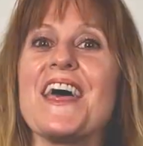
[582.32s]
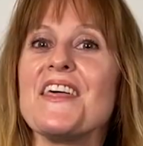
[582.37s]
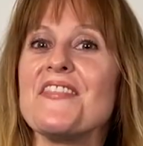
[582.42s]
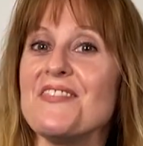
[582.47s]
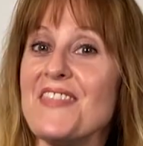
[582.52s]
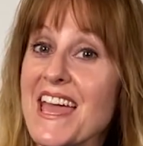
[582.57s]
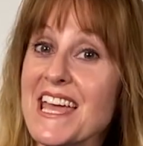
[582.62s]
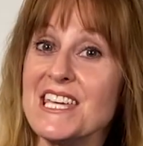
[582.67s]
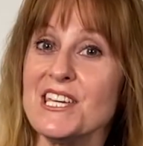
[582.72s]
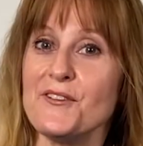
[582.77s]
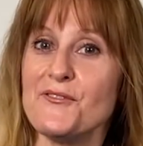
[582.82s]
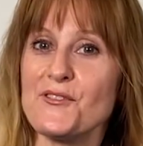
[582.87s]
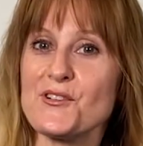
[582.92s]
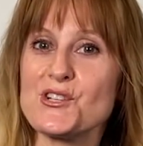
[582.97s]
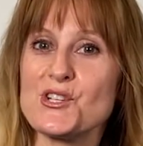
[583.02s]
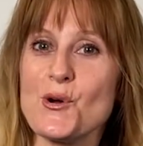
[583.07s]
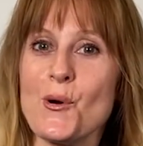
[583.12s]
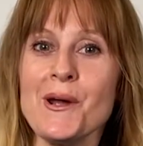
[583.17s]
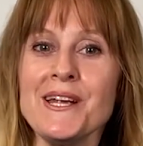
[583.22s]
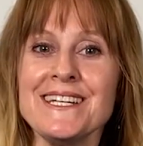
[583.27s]
Thank you for
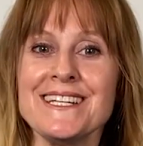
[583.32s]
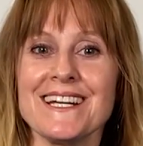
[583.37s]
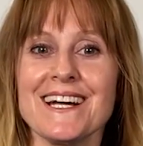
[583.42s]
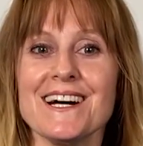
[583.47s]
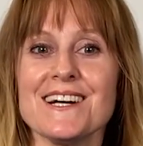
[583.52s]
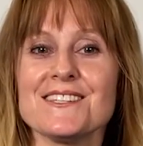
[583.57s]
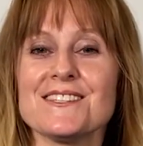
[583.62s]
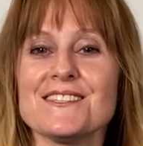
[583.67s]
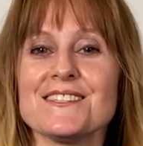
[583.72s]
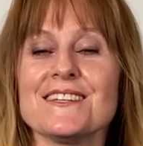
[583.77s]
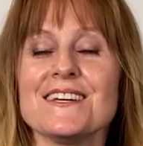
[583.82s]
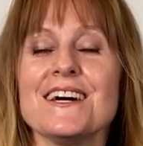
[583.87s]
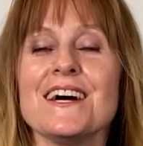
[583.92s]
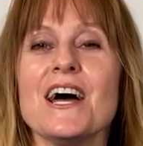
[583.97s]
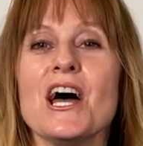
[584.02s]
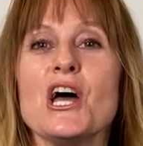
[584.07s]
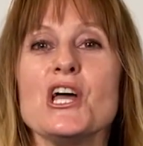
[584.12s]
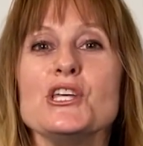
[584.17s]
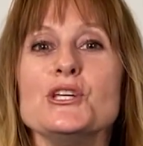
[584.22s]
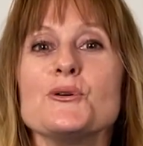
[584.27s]
joining us.
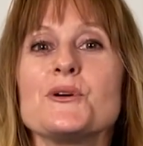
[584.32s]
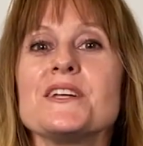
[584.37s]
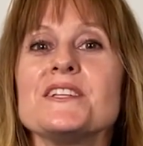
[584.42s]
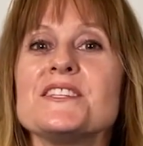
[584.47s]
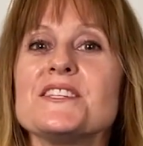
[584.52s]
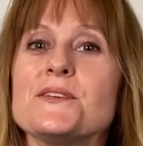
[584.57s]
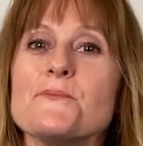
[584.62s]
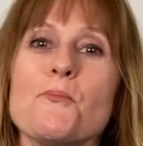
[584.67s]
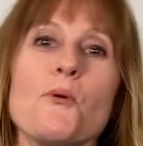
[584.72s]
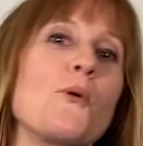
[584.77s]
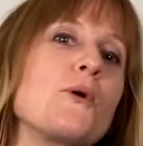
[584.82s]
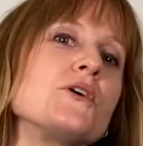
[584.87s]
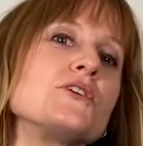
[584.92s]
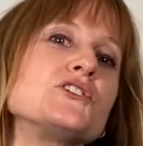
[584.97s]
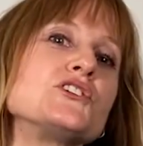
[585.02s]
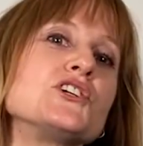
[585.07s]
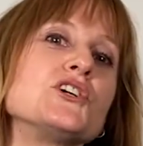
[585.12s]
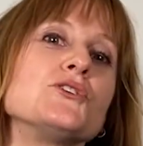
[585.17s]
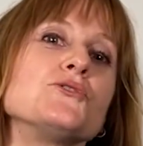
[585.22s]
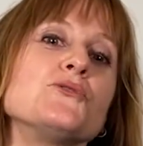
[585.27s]
You can support
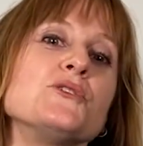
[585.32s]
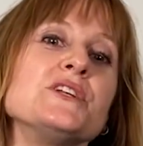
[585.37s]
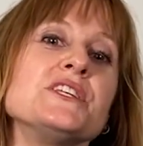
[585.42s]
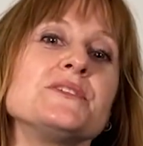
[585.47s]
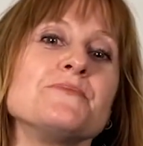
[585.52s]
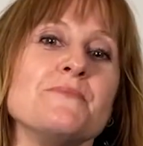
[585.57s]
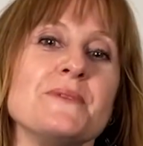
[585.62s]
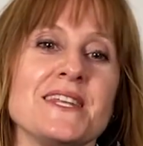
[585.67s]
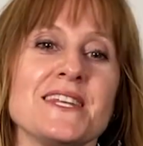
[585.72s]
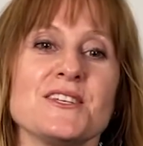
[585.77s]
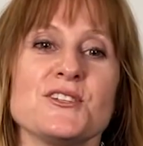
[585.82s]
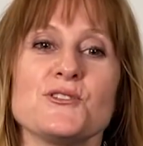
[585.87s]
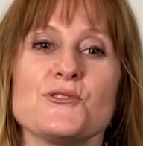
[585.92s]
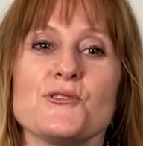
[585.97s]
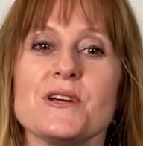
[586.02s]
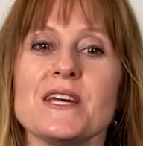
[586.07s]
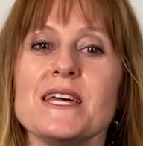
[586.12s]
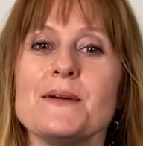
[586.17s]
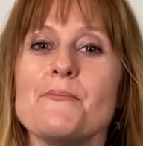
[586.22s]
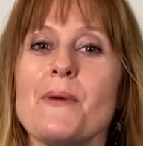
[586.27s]
children's
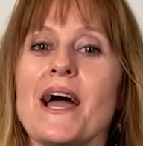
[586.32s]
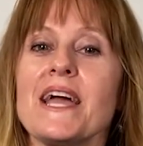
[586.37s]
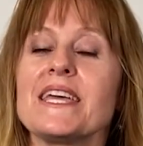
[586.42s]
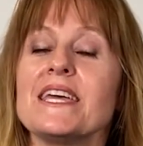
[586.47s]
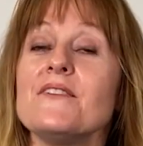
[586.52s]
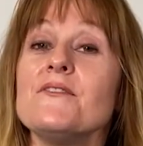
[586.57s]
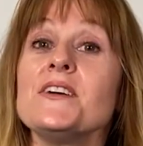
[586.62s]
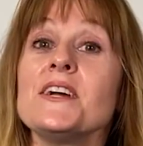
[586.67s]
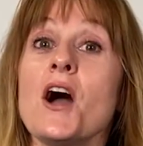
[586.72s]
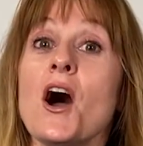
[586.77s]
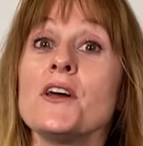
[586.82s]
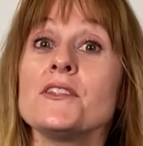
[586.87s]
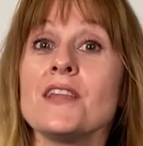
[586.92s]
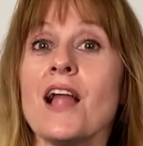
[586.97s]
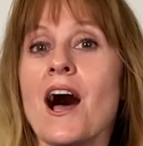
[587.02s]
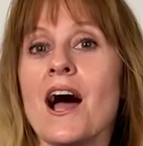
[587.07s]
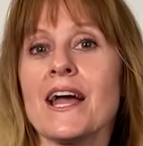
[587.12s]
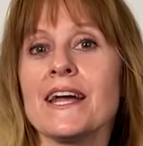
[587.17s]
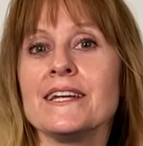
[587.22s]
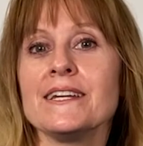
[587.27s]
ministry by giving
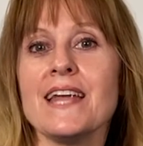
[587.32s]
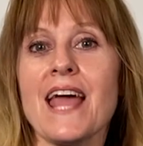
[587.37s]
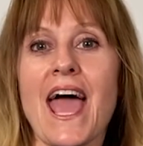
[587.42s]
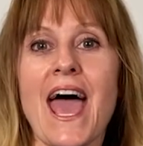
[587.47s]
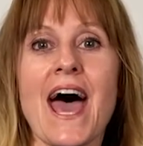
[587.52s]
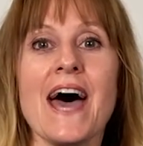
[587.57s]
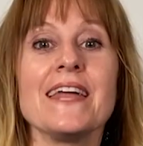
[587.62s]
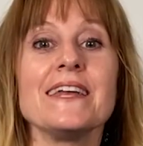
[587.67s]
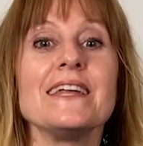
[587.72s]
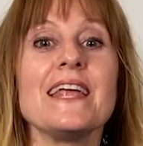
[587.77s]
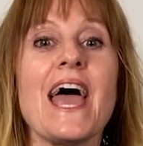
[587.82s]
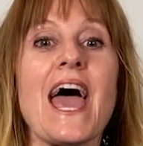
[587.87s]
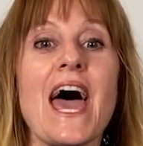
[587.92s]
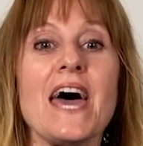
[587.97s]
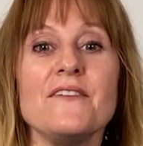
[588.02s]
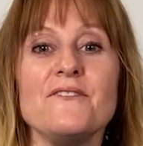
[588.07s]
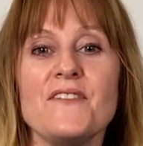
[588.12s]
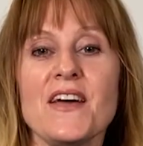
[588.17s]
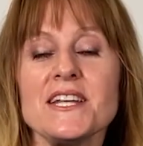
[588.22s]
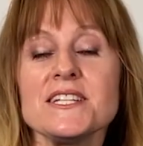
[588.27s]
online at
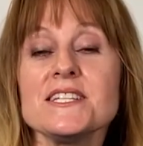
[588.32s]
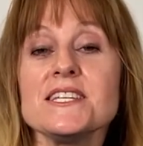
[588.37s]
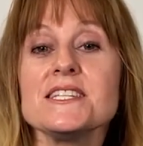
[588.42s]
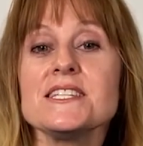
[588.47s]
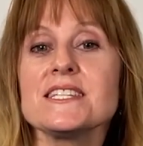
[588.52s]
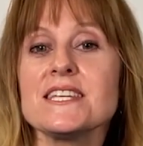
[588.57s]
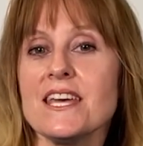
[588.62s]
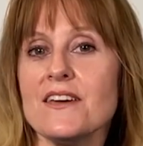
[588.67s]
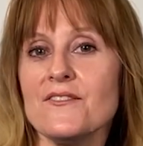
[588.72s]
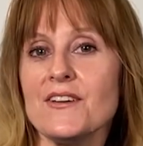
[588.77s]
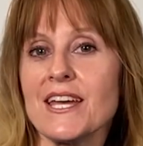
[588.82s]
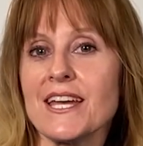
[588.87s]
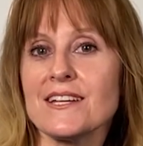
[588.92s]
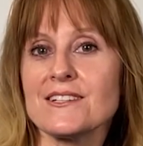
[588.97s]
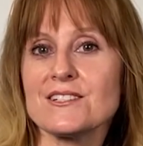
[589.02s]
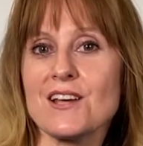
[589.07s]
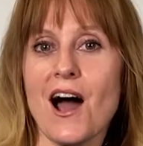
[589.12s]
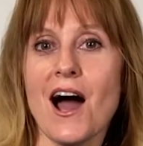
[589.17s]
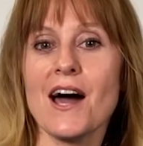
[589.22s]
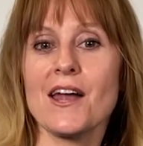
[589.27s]

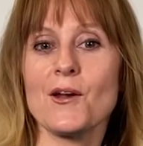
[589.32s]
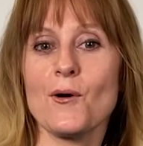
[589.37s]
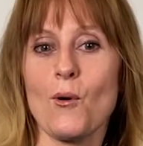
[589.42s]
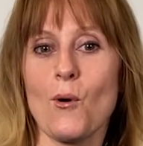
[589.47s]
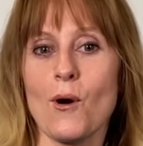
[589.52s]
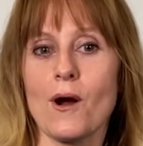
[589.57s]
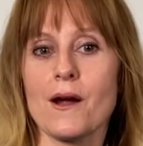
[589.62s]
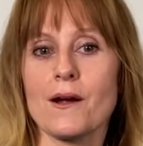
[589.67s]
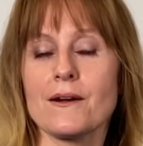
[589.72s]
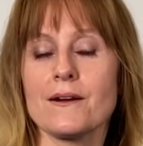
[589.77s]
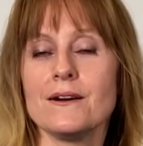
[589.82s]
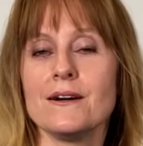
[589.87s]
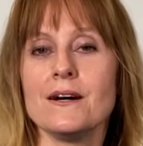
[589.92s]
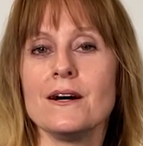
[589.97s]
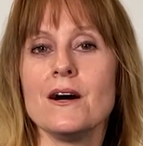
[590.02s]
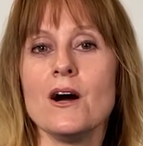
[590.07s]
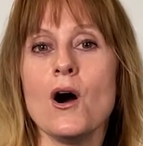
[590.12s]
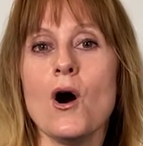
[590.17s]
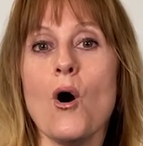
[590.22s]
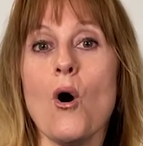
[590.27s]
adventistgiving.org
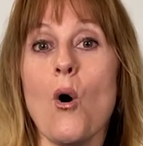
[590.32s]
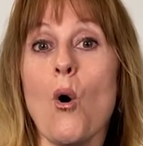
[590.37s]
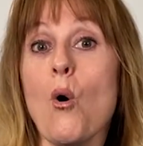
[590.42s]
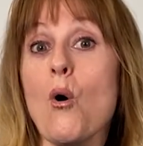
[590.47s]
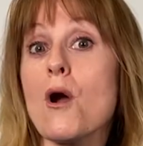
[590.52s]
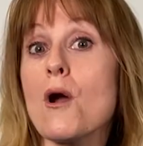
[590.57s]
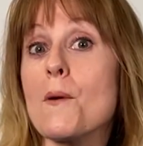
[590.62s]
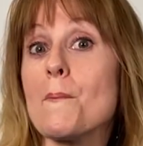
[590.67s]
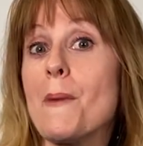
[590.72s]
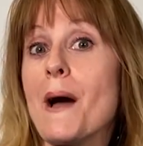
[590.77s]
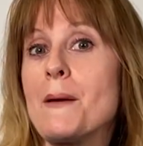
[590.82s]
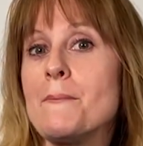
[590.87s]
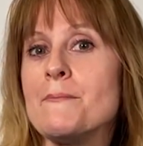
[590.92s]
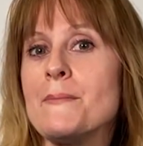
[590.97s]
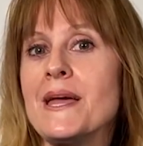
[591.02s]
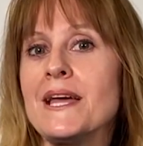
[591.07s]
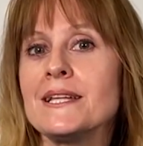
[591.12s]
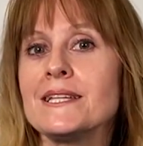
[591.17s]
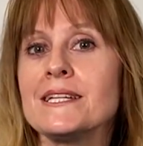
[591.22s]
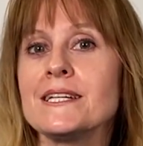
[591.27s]
or by
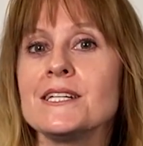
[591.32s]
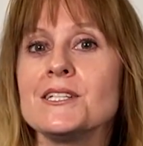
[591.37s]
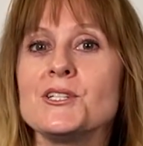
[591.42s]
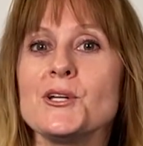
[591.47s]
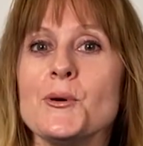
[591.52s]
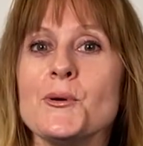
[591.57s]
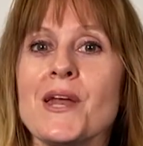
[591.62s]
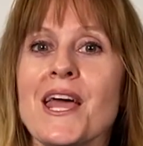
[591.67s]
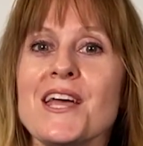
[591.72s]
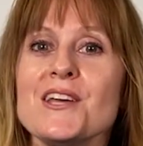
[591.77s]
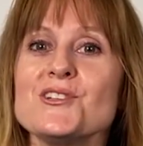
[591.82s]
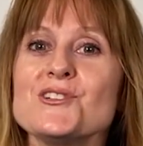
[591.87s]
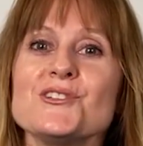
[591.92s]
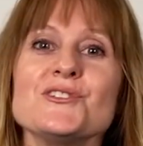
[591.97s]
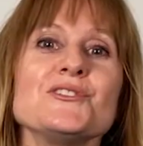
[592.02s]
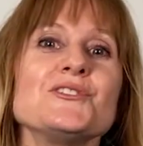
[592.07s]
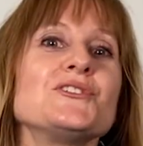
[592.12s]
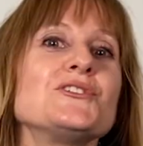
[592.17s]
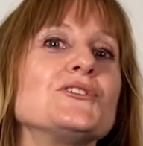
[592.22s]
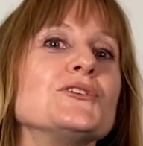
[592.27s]
mailing a
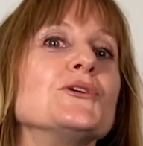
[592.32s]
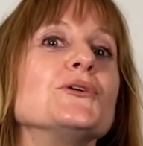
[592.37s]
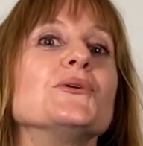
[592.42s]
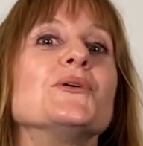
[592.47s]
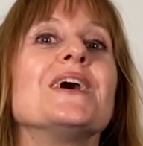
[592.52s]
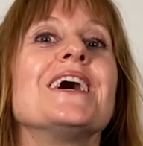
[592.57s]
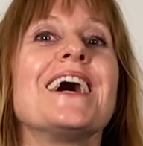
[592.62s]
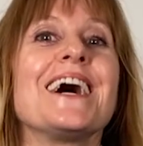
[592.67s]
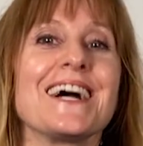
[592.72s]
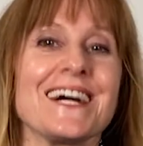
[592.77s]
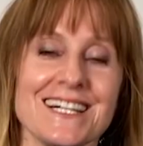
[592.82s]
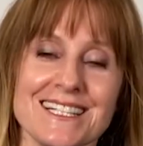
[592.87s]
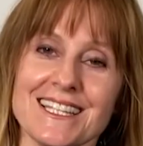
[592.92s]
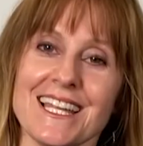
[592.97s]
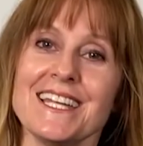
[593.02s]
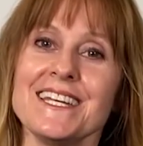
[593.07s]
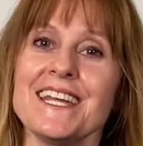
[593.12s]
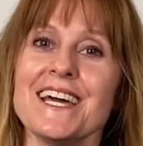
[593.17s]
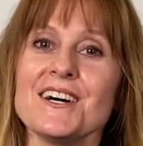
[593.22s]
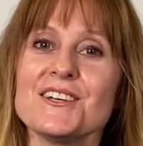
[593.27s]
donation to
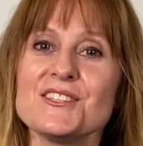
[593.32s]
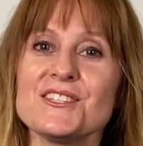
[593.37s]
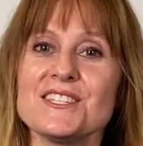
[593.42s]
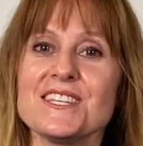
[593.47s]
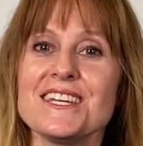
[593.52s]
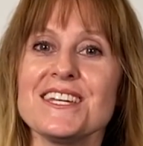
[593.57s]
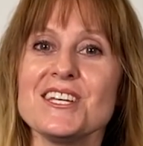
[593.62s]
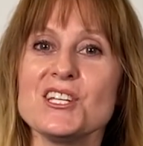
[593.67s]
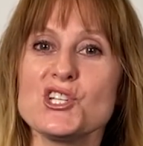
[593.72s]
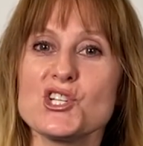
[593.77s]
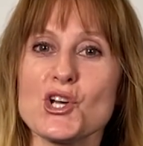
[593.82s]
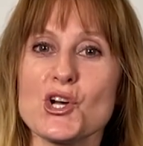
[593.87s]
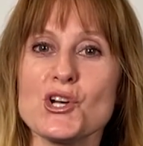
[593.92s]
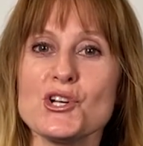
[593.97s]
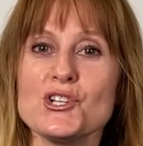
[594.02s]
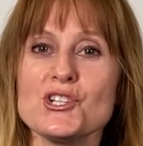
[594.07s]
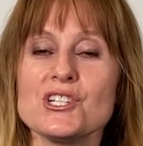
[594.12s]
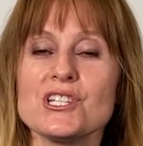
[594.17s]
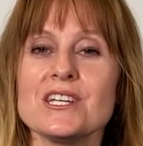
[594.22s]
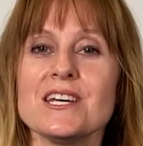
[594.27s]
Glendale City
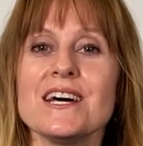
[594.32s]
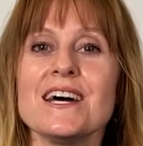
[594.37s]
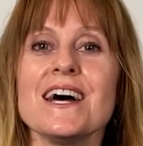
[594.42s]
Church,